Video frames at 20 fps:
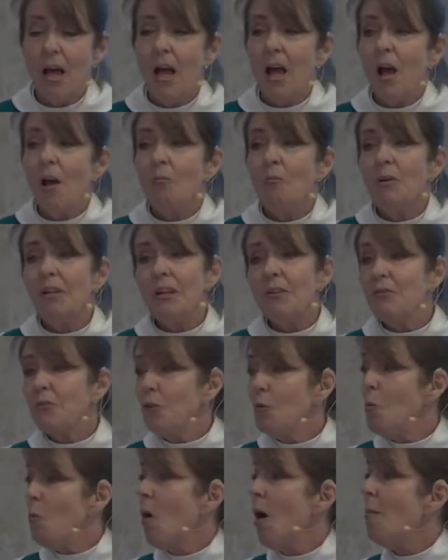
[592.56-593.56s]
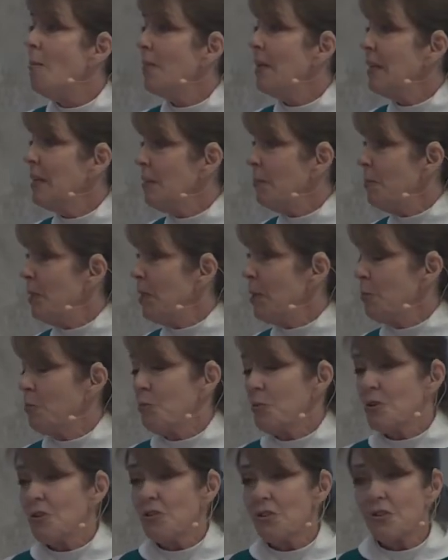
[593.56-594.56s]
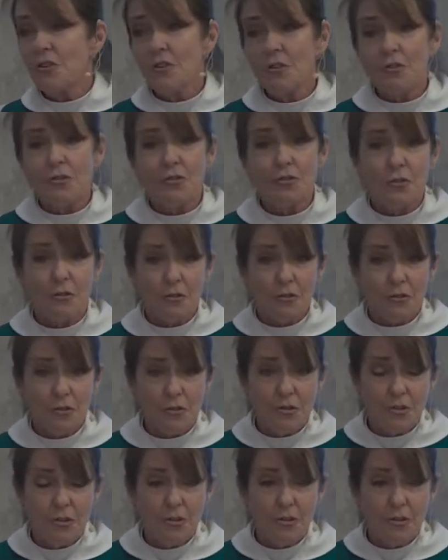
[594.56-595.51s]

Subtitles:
But if you want me to be a priest in your church,